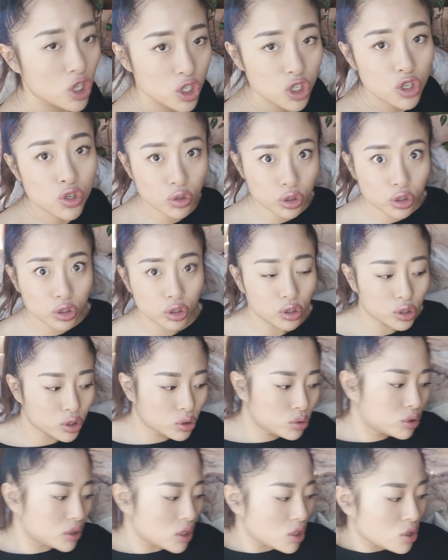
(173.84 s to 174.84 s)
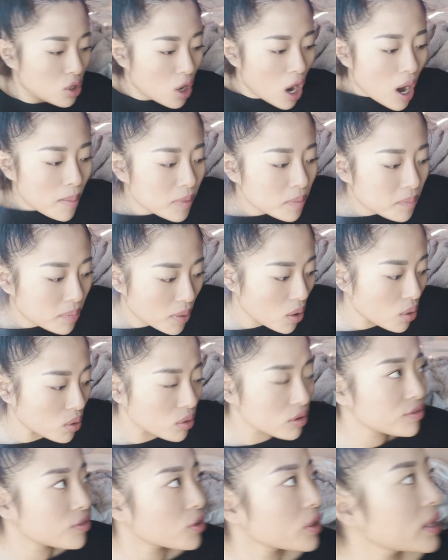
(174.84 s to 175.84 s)
used to use a normal
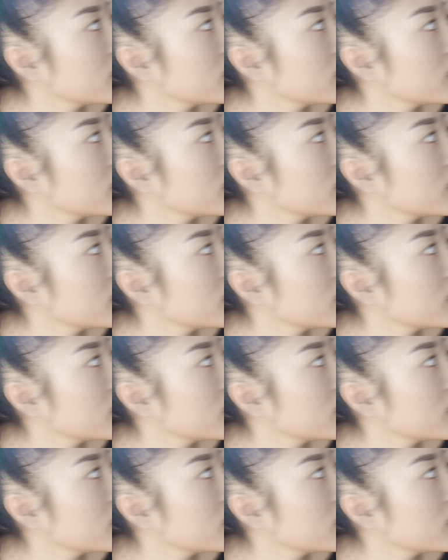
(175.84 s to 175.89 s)
bowl for